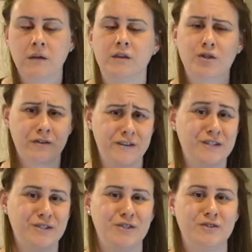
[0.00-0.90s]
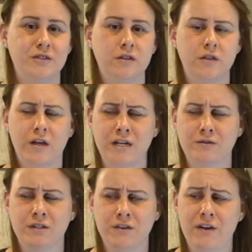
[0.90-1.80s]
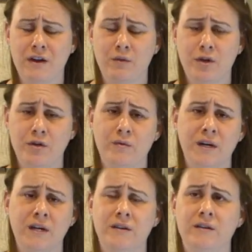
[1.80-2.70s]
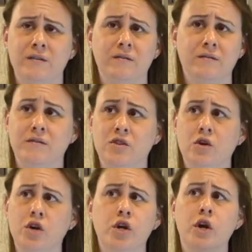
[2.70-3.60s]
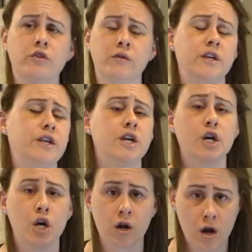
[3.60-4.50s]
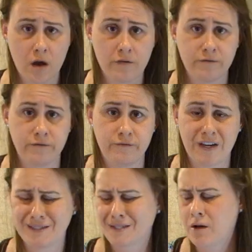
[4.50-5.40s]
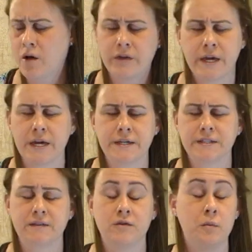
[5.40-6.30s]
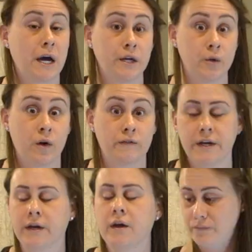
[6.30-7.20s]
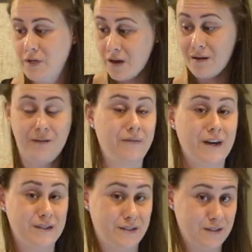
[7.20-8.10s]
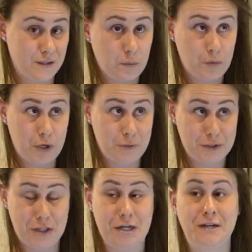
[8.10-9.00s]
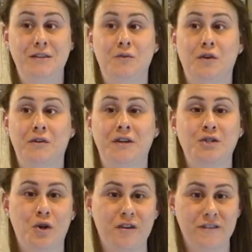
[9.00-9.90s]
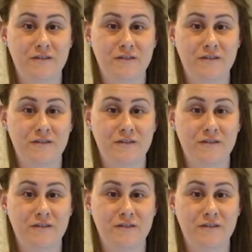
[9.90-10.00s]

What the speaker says: This RV is used, the last ones I've had were new, and you're gonna go through a year of fixing all the kinks if you buy a new RV. Yeah, that's pretty much it. You wanna look at your RV